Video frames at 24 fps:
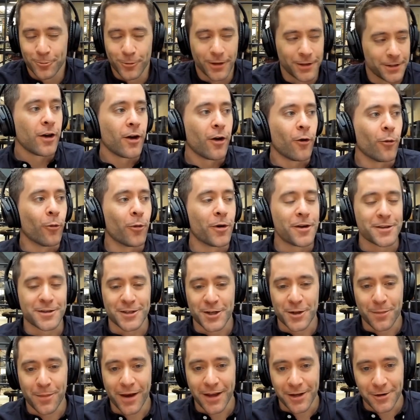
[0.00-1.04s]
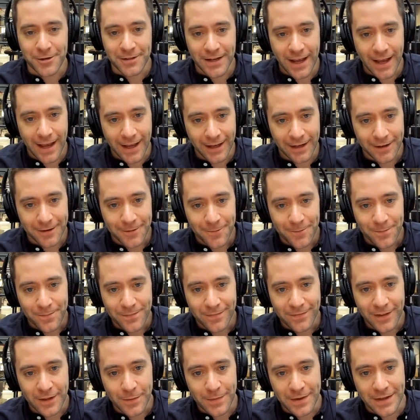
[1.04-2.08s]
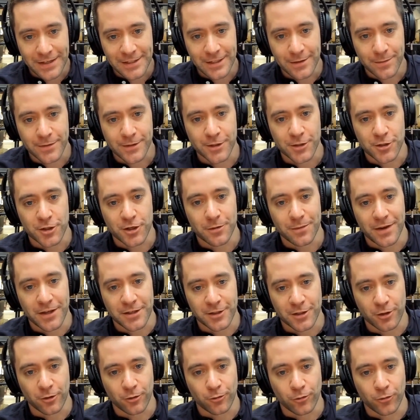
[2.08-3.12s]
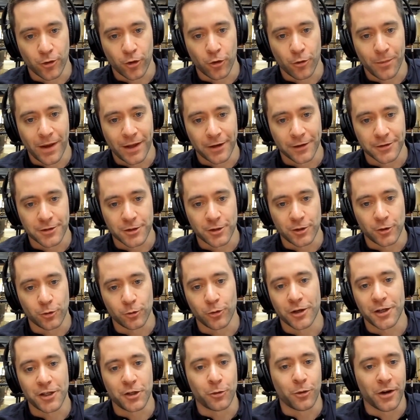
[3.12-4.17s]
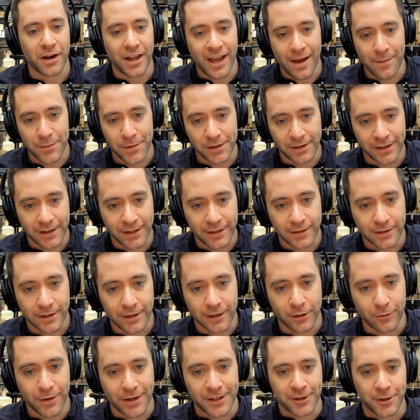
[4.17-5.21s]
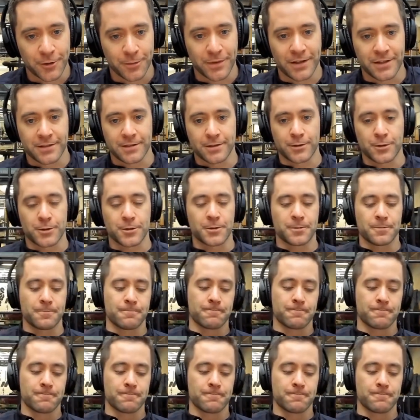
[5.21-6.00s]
Well, what is it about your dad that makes him such an amazing role model to you? What do you want to emulate on a regular basis?